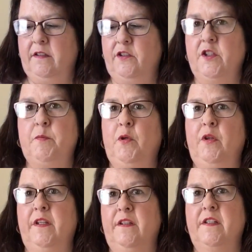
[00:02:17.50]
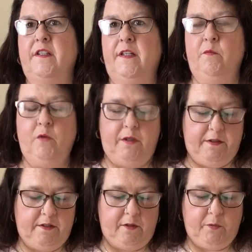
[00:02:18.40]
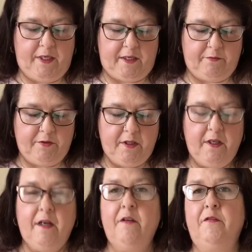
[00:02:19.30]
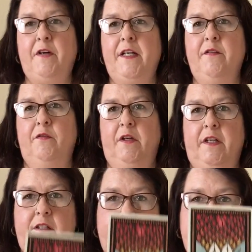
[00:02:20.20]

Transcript: just pulling the same ones. Like we have favourites,